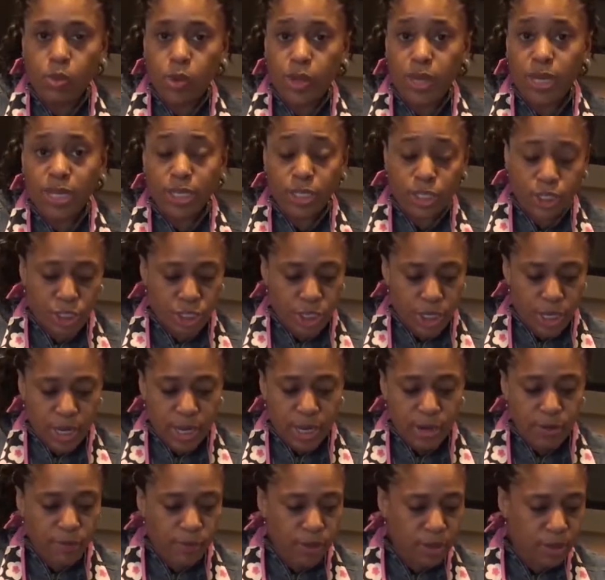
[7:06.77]
wedge
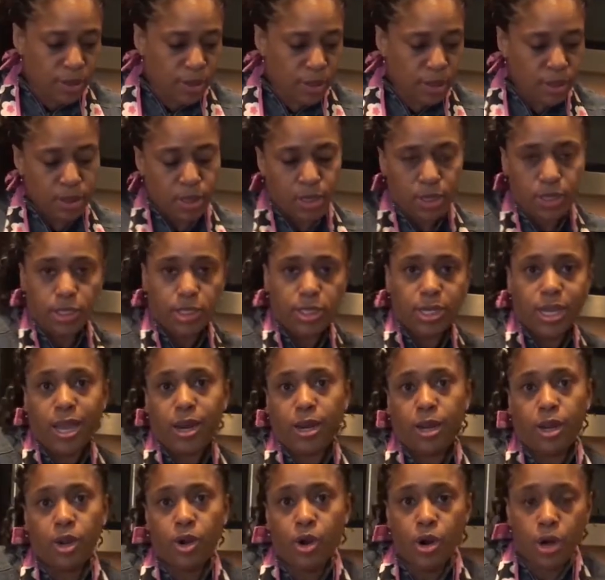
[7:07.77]
out of it and then just
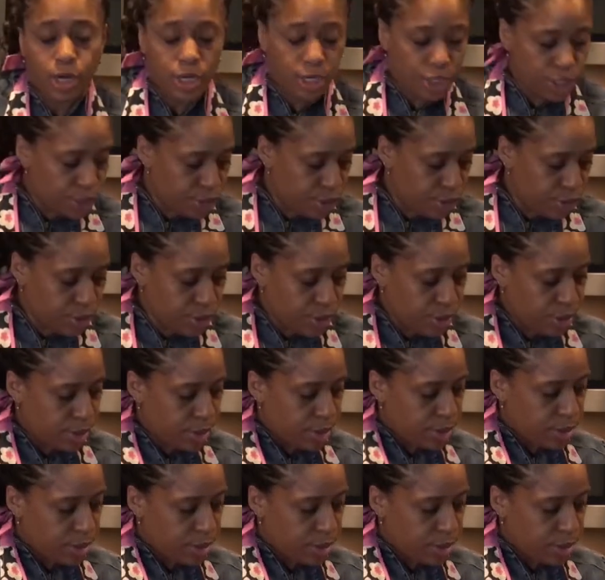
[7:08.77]
kind of garnish your